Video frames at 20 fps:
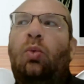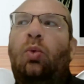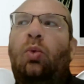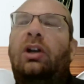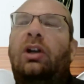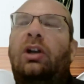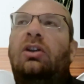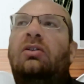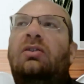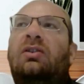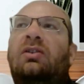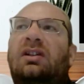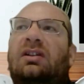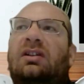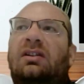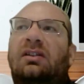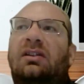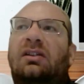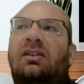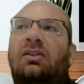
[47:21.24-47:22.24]
Where do you
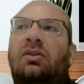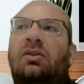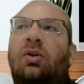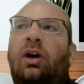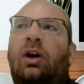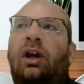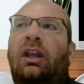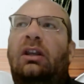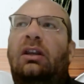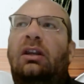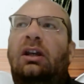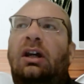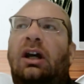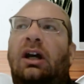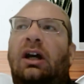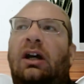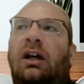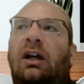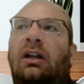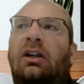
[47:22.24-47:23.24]
see this is going
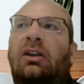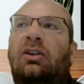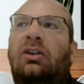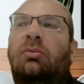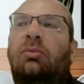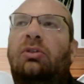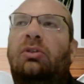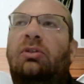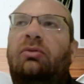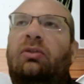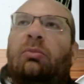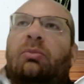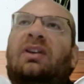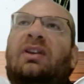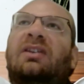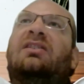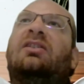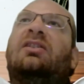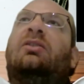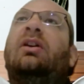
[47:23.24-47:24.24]
in terms from
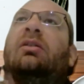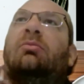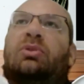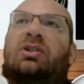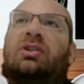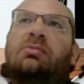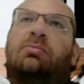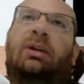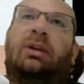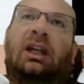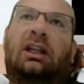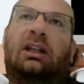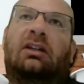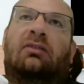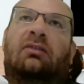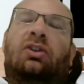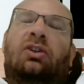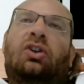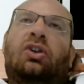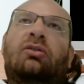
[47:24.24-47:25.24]
the Syrian
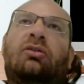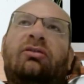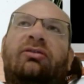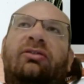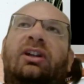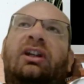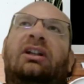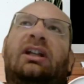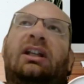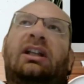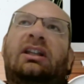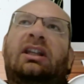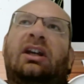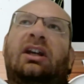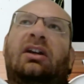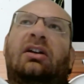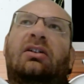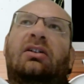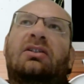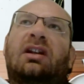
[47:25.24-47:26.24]
perspective? Do you feel that
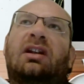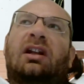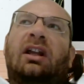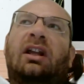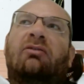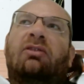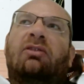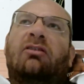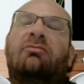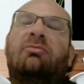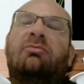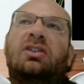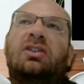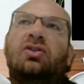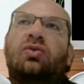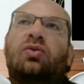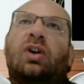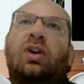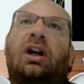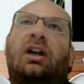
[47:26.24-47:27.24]
there's a level of
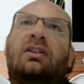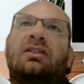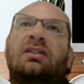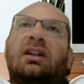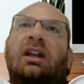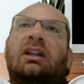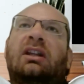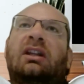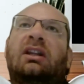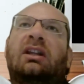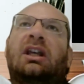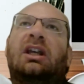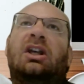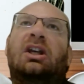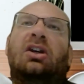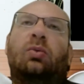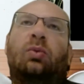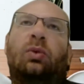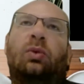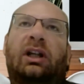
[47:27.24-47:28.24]
mistrust that
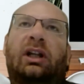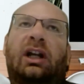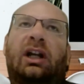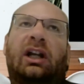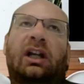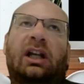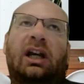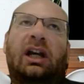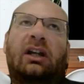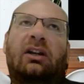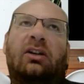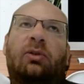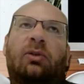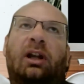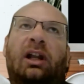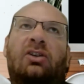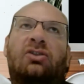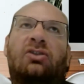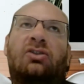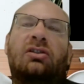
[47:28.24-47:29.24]
will kind of guide the
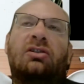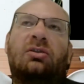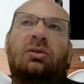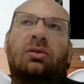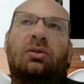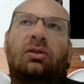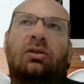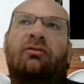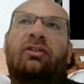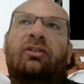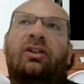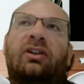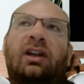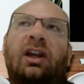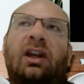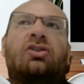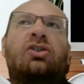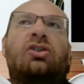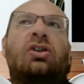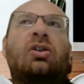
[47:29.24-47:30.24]
relations toward
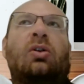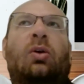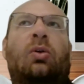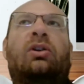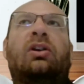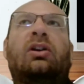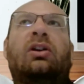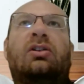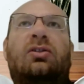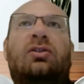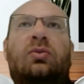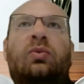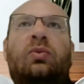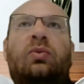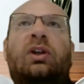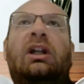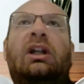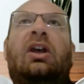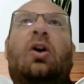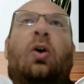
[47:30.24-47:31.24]
confrontation, or there is
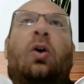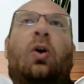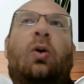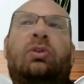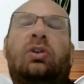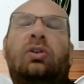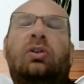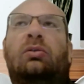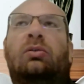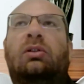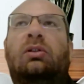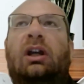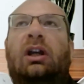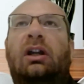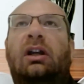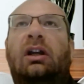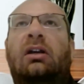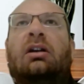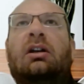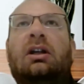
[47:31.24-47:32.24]
really hope to
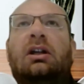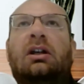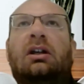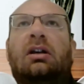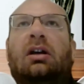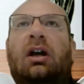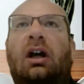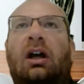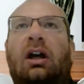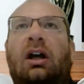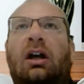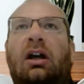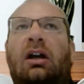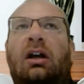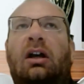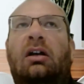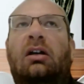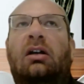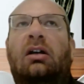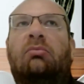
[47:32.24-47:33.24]
kind
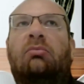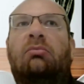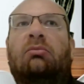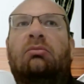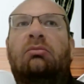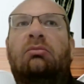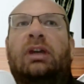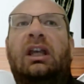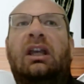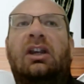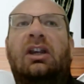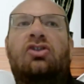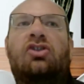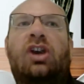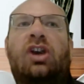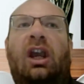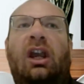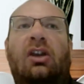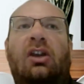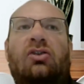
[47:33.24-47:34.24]
of make a
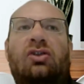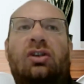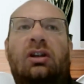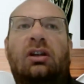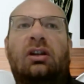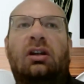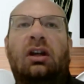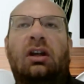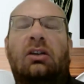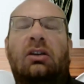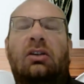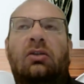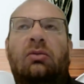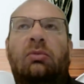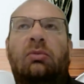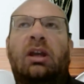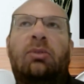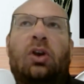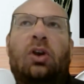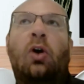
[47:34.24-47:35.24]
change and to
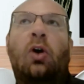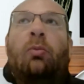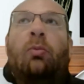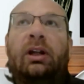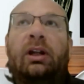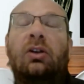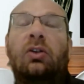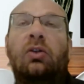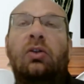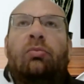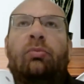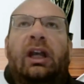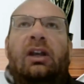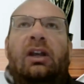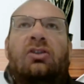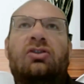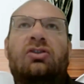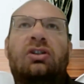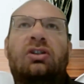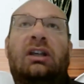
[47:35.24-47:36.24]
maybe open a new
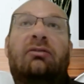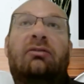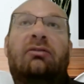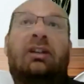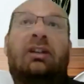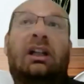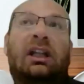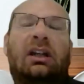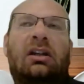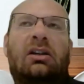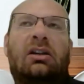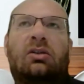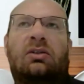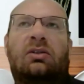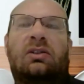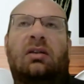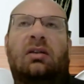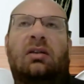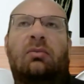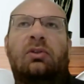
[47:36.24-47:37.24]
page, even leading
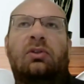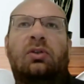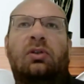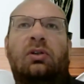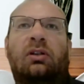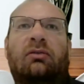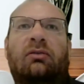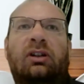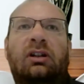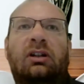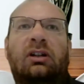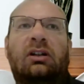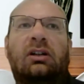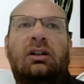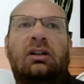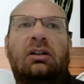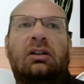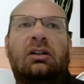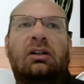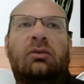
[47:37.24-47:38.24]
to some sort of
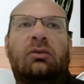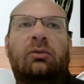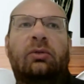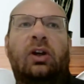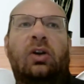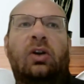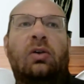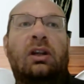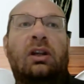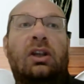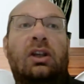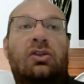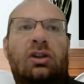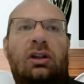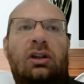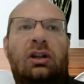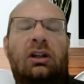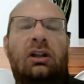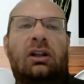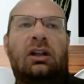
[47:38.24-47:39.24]
a
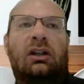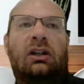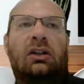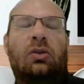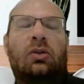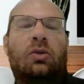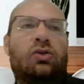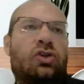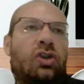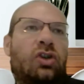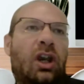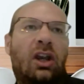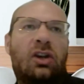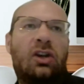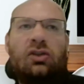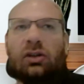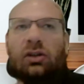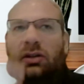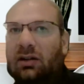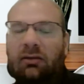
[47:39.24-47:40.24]
recognition and
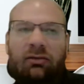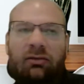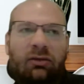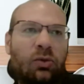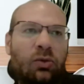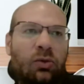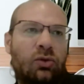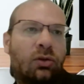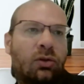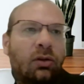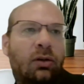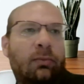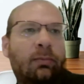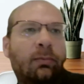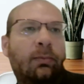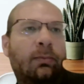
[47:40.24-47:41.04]
negotiations in the future?